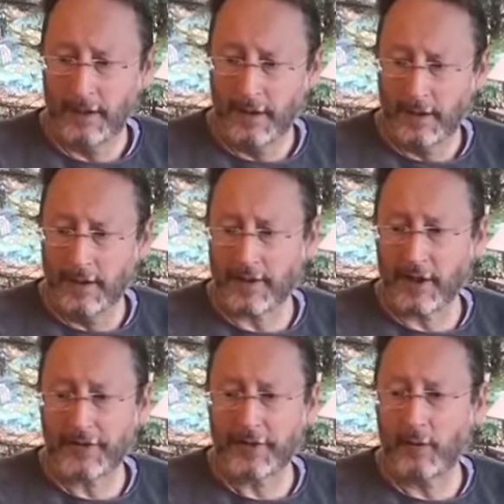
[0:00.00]
It is
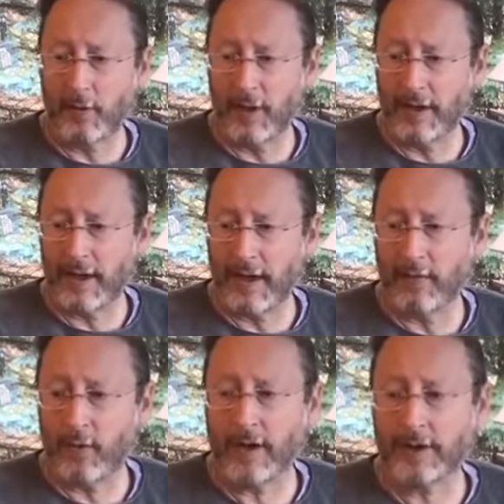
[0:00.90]
also one that I've
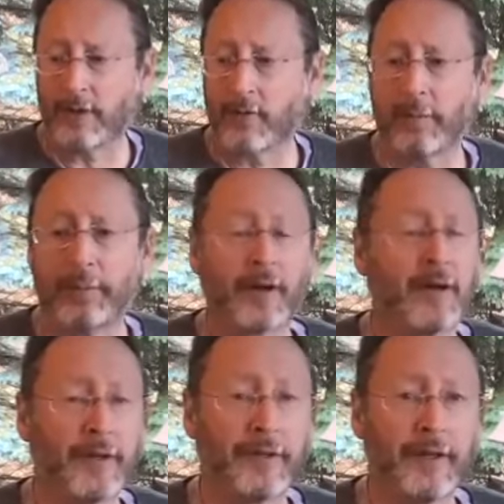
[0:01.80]
watched grip our
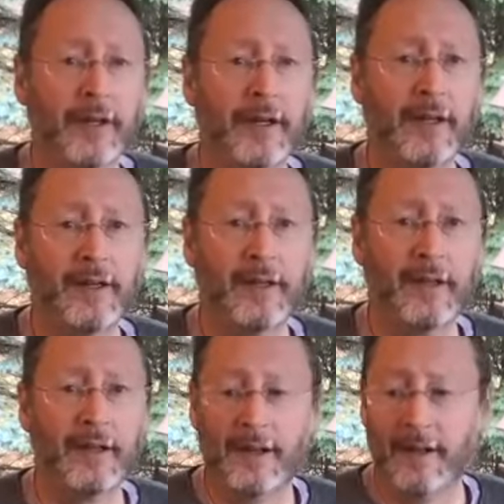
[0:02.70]
country
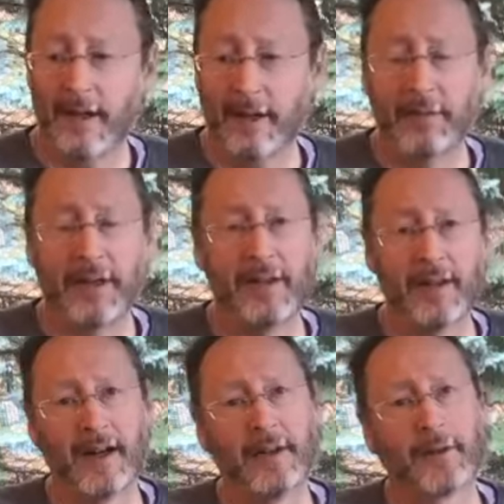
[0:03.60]
and many that
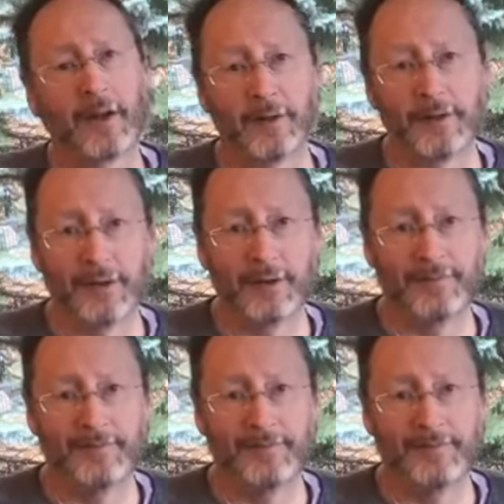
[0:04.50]
I'm close to.